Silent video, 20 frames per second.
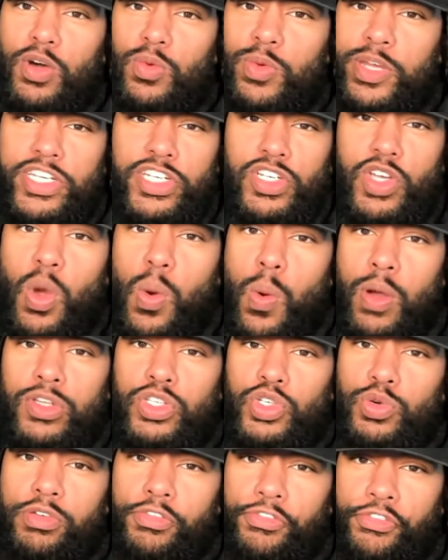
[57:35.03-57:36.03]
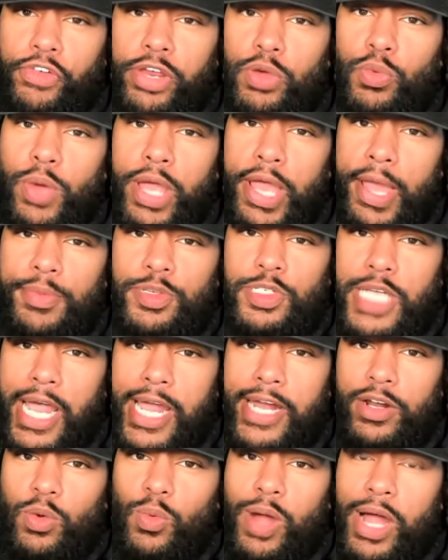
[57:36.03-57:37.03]
We just go onto a free
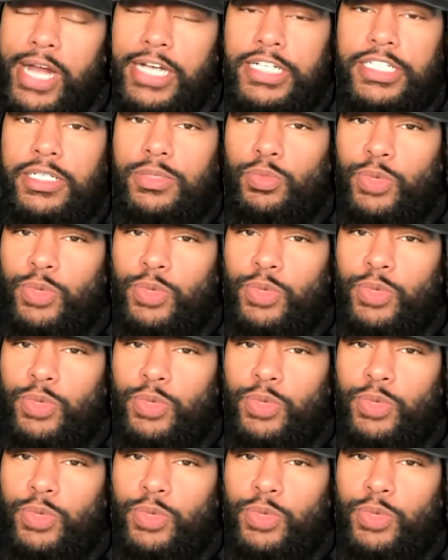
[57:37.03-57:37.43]
website and watch it.